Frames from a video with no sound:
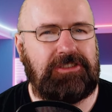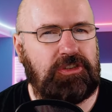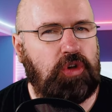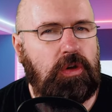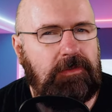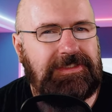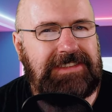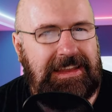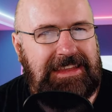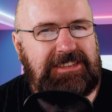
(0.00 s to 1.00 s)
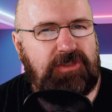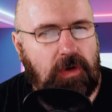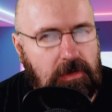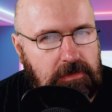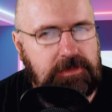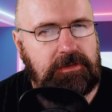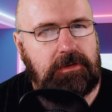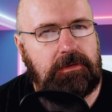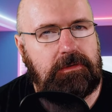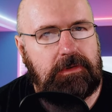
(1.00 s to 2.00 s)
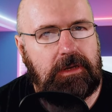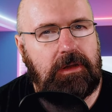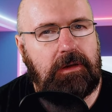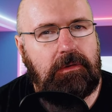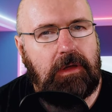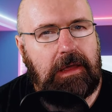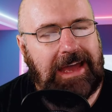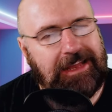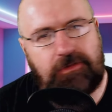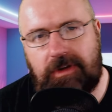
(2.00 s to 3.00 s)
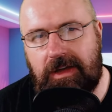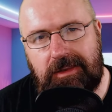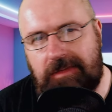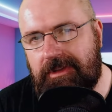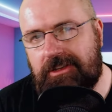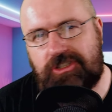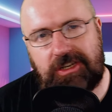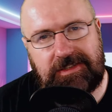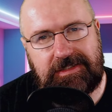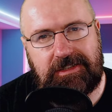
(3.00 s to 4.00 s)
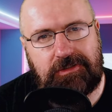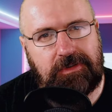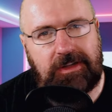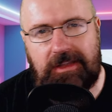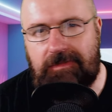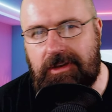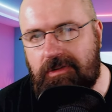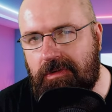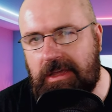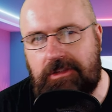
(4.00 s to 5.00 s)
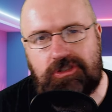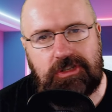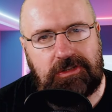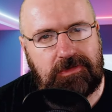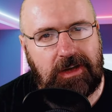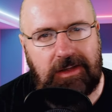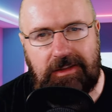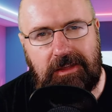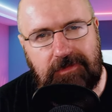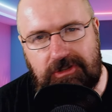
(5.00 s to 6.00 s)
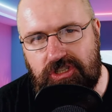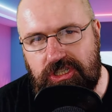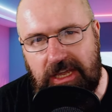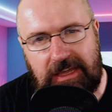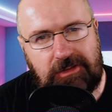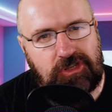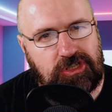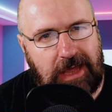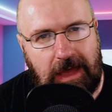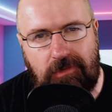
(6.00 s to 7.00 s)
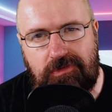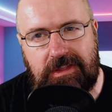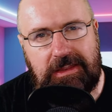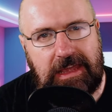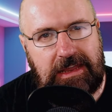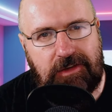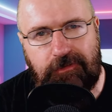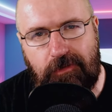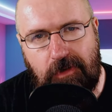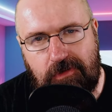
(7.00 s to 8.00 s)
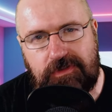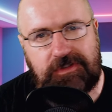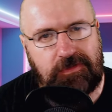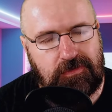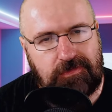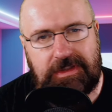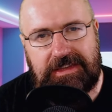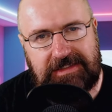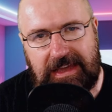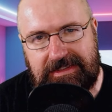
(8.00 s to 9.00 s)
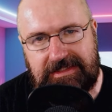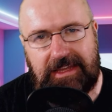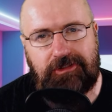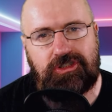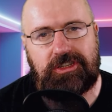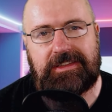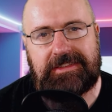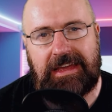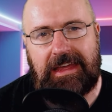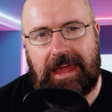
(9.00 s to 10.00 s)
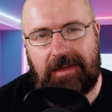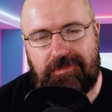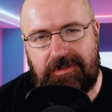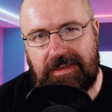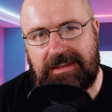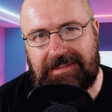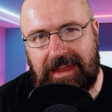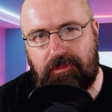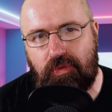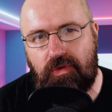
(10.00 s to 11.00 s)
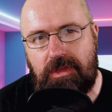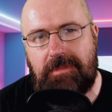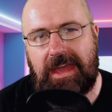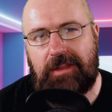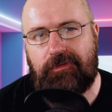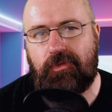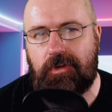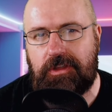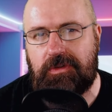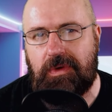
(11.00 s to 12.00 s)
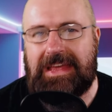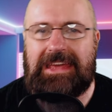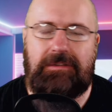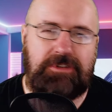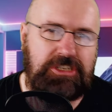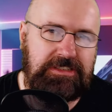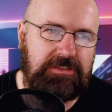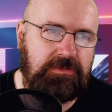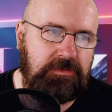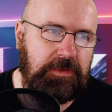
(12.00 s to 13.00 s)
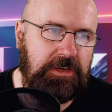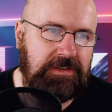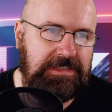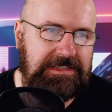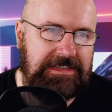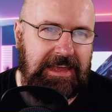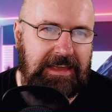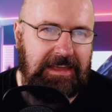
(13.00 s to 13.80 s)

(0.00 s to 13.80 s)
there's a ton of settings also, you know, and you can't even adjust it. You can't even arrange it. You can't even change how the data flows through these extensions. Everything is like pre-made for you, which is good because it's